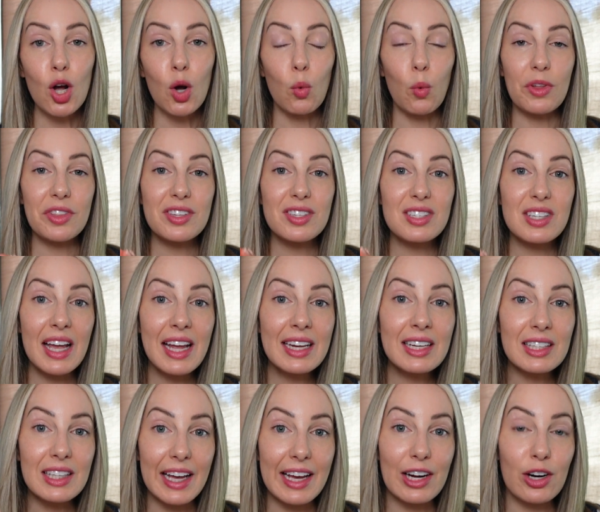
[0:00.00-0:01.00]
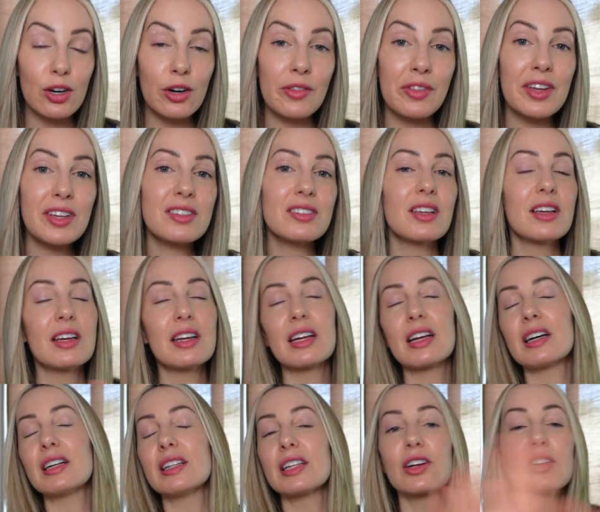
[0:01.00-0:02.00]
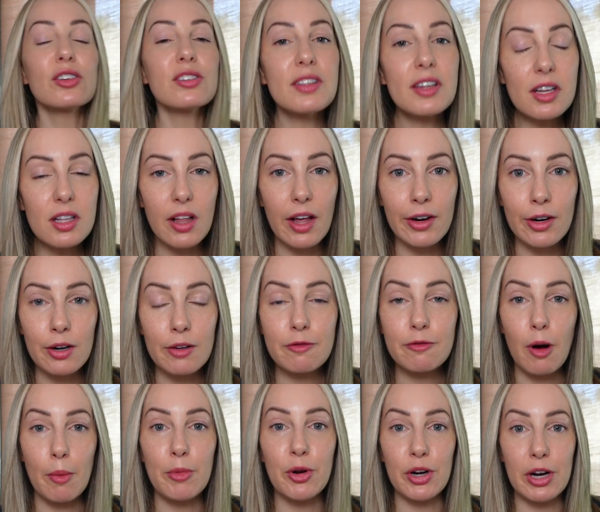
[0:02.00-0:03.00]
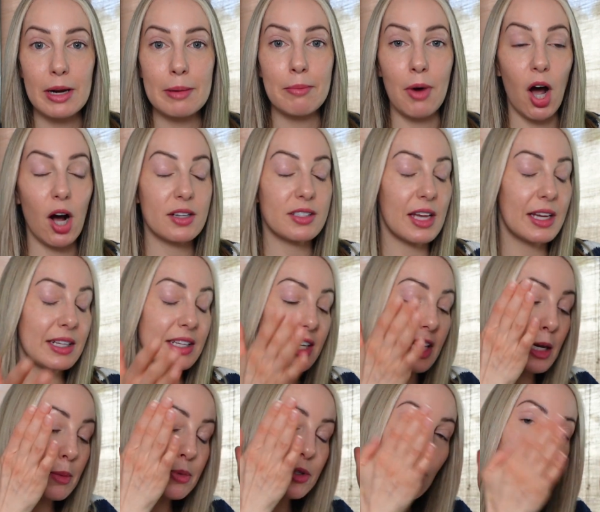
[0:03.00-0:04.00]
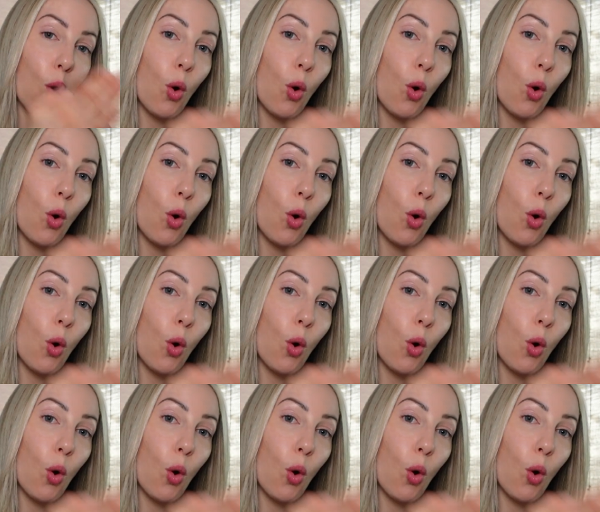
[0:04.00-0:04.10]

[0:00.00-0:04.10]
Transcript: With Sane Later, this clears the clutter from your inbox and keeps